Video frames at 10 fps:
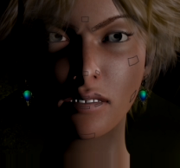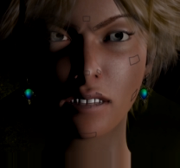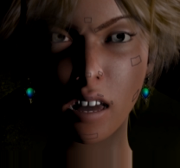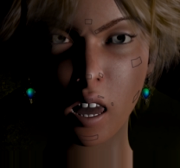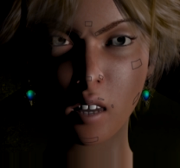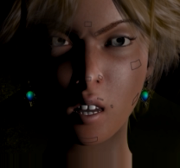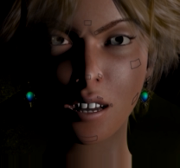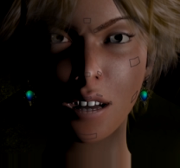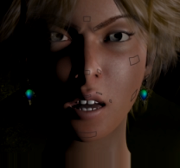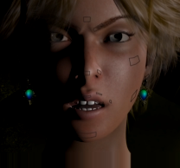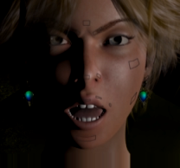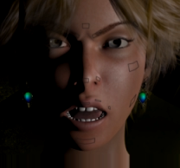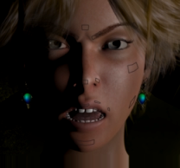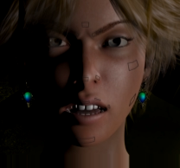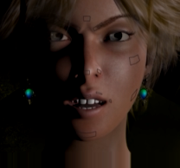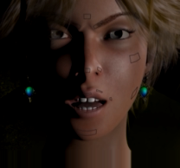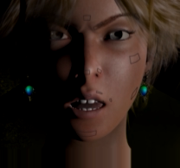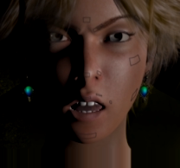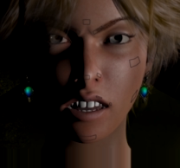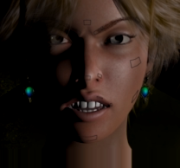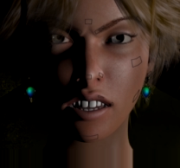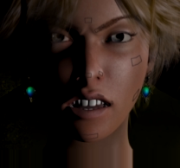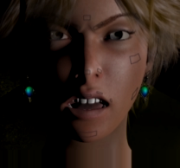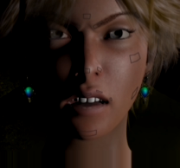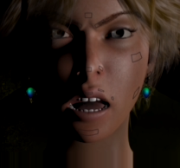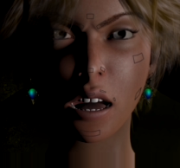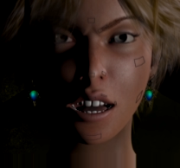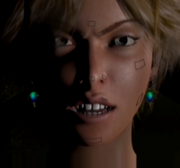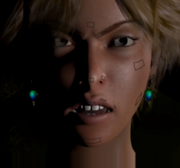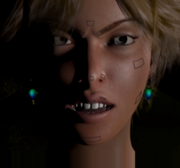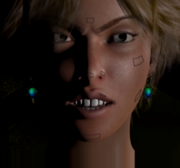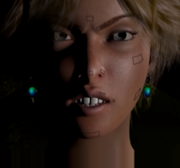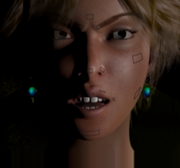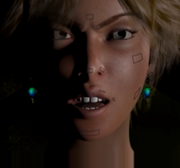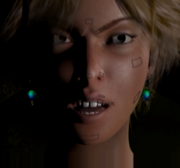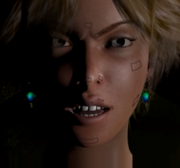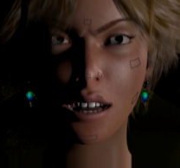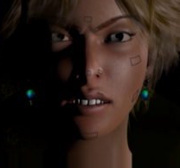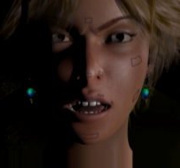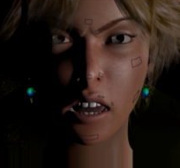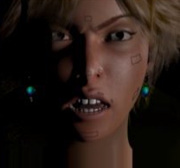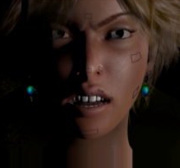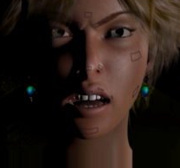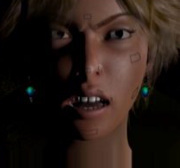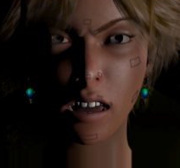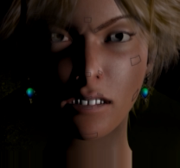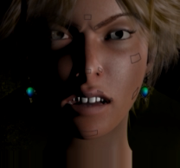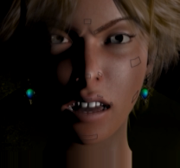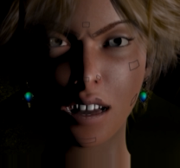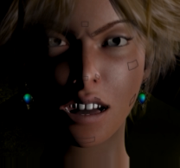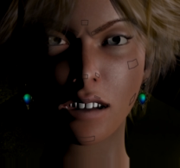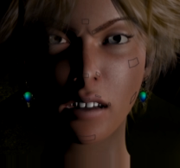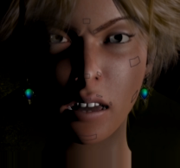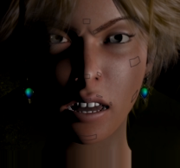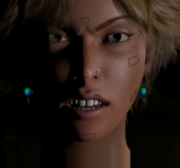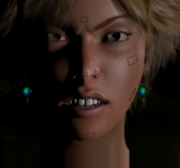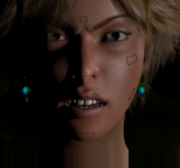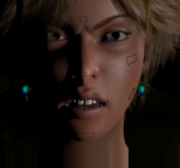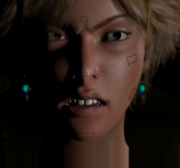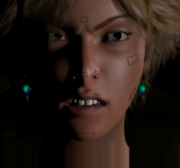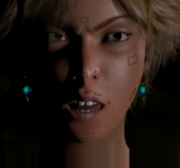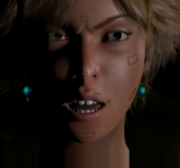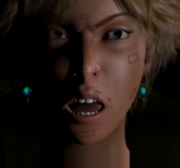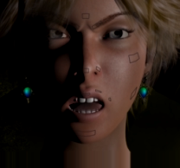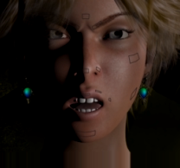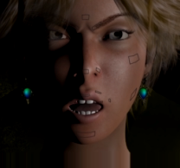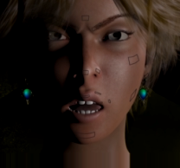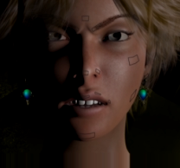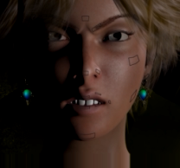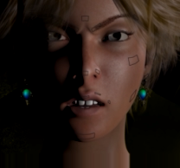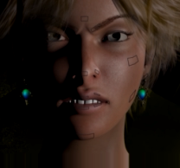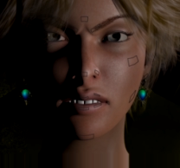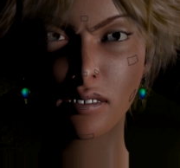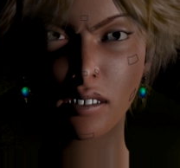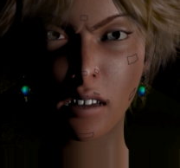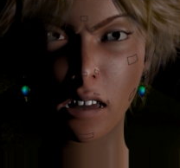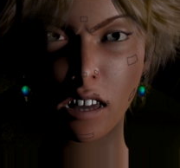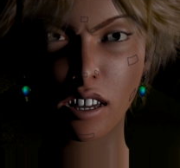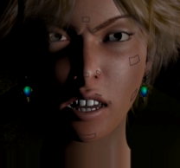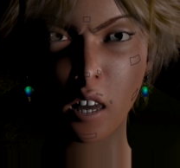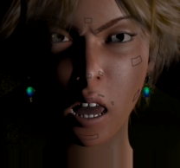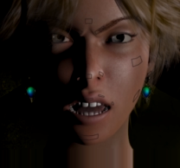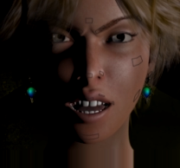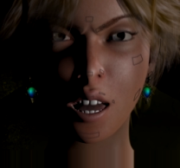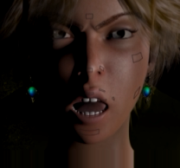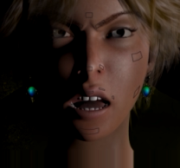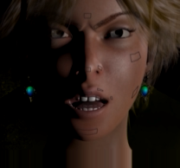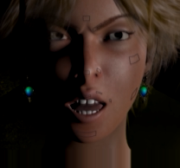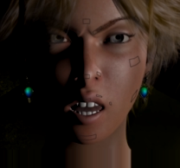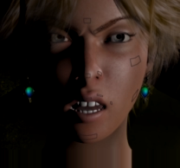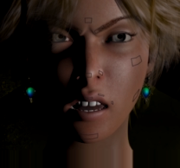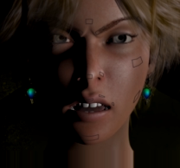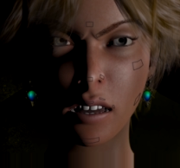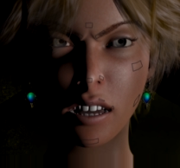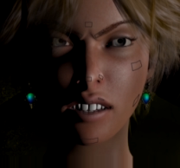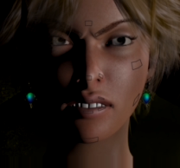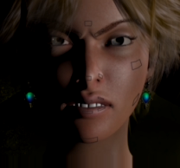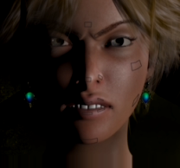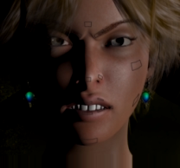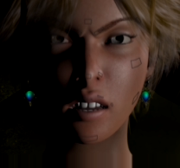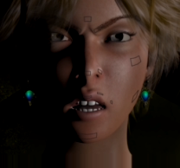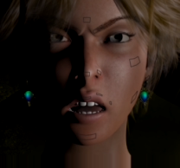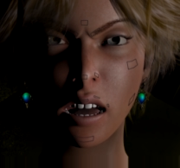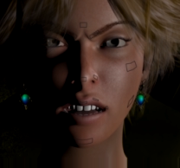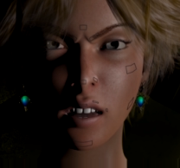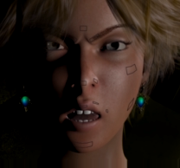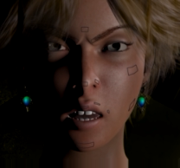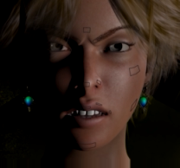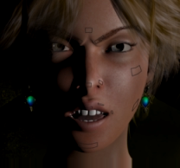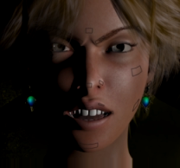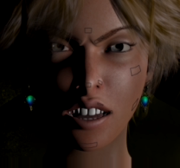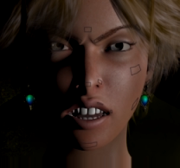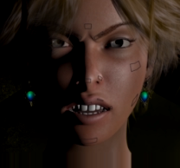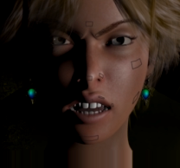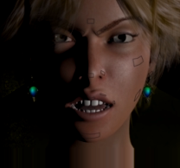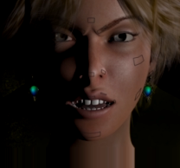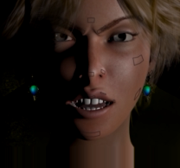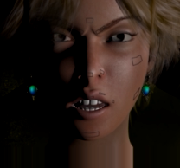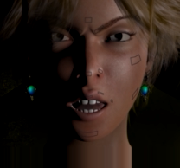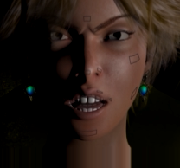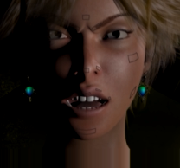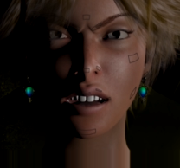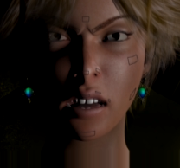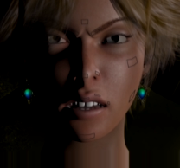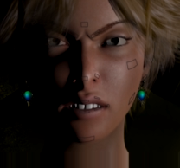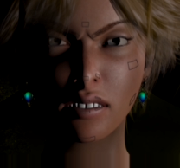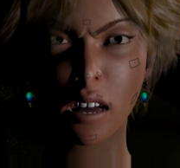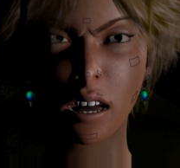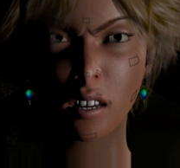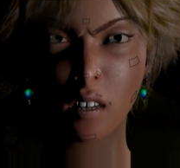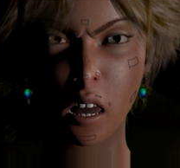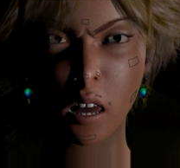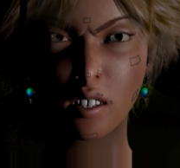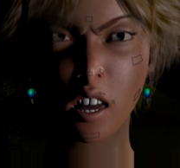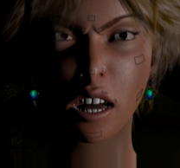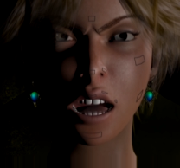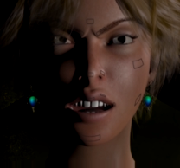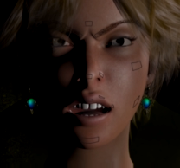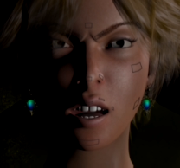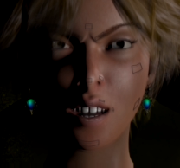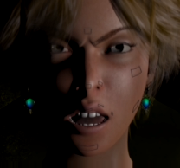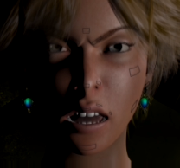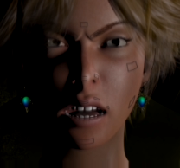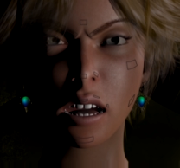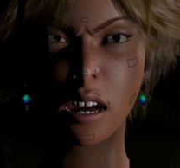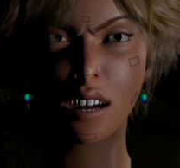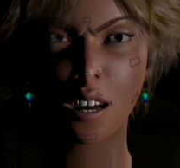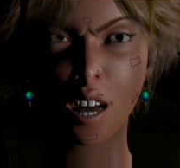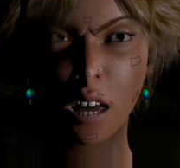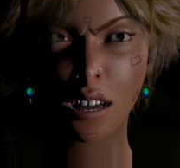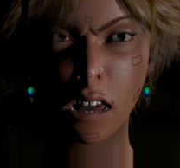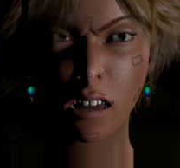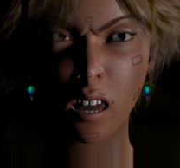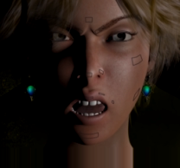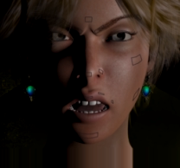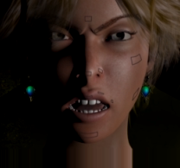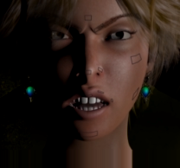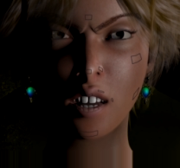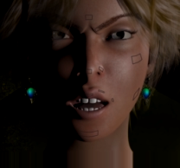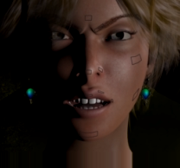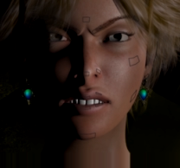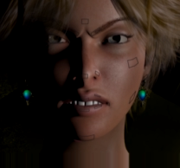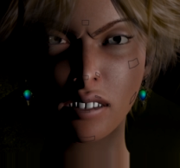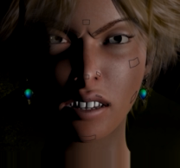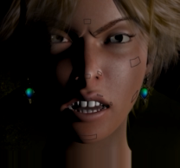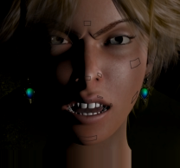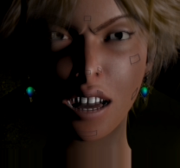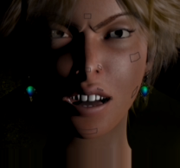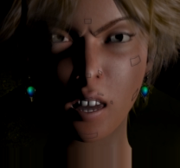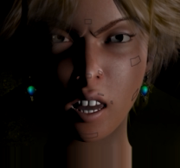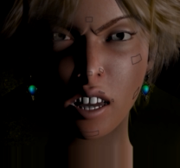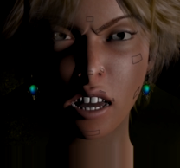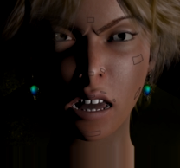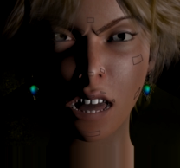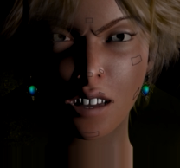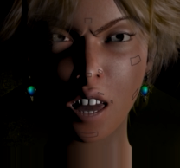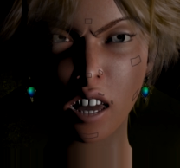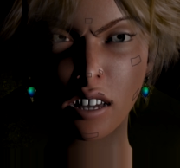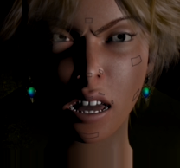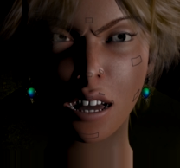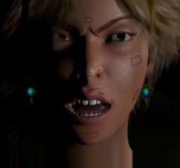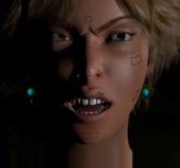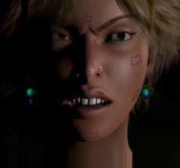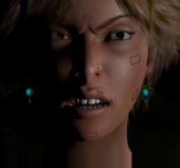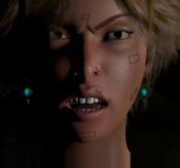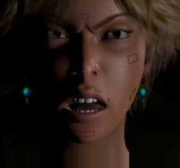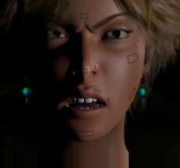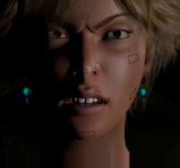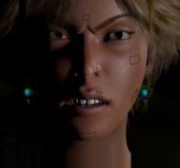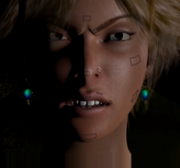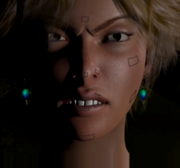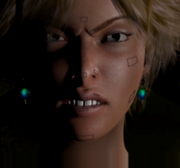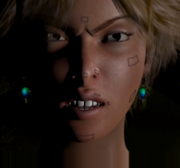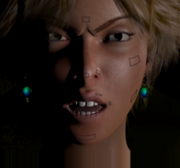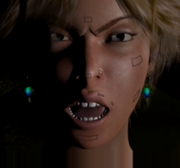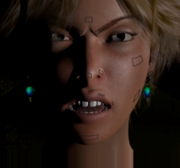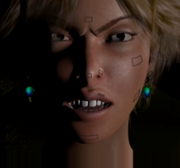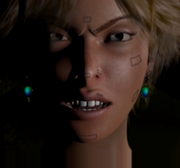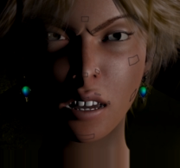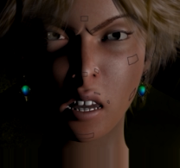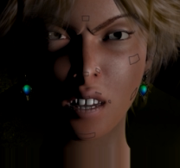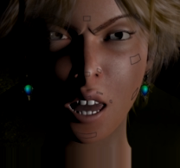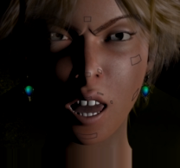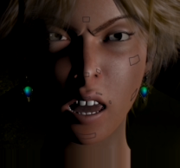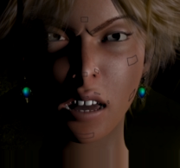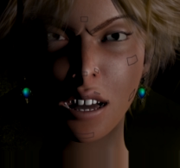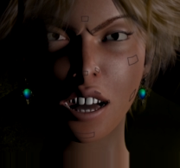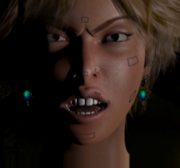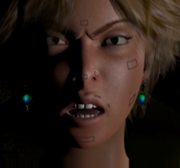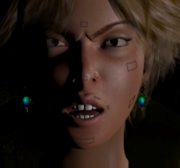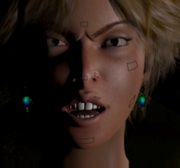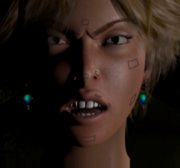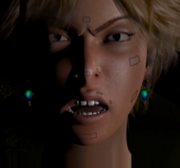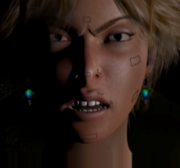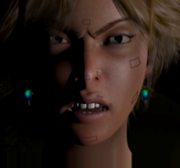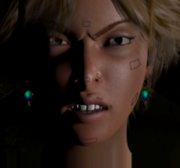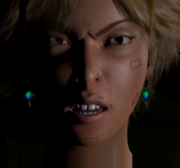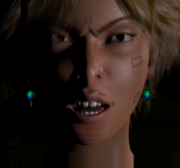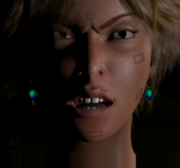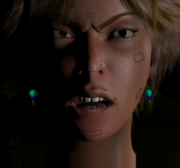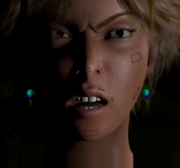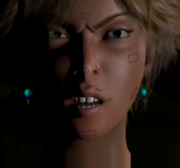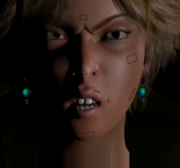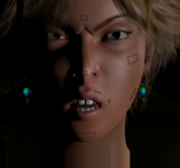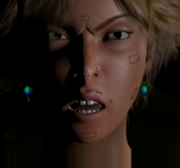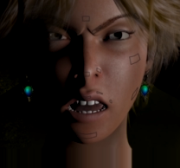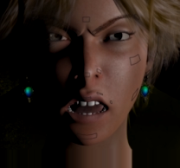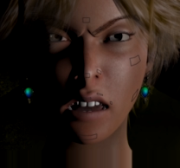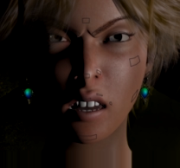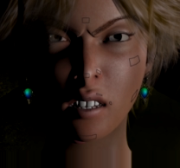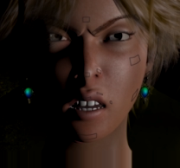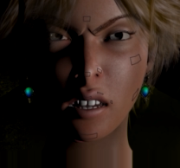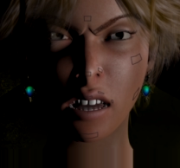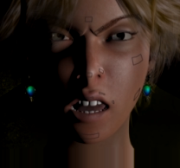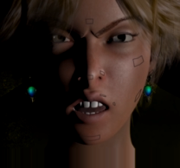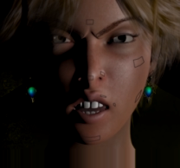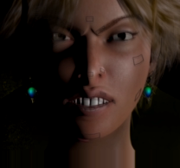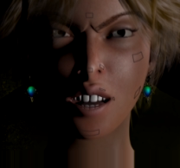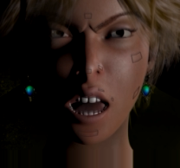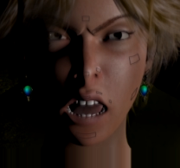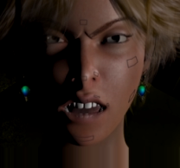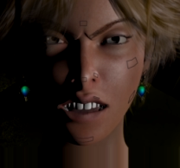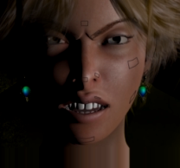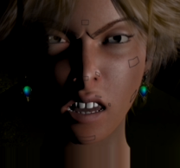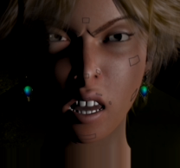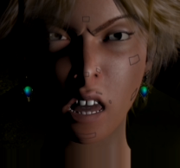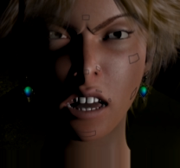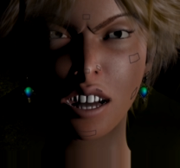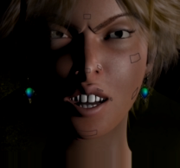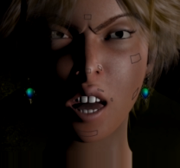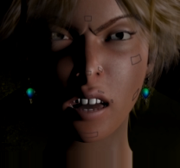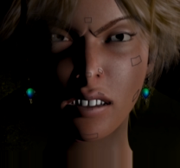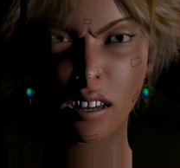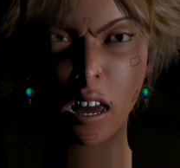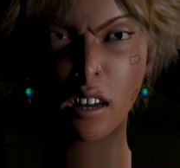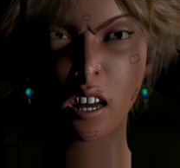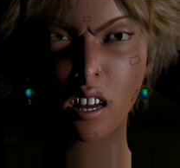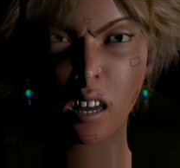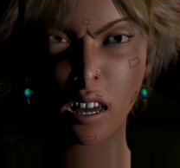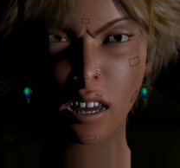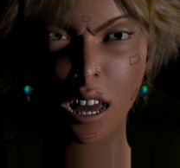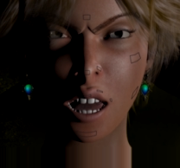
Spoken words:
vaguer rumor credits the preservation of a 16th century Greek text in the Salem family of Pickman, but if it was so preserved, it vanished with the artist R.U. Pickman, who disappeared early in 1926. The book is rigidly suppressed by the authorities of most countries, and by all branches of organized ecclesiasticism. Reading leads to terrible consequences. It was from rumors of this book, of which relatively few of the general public know,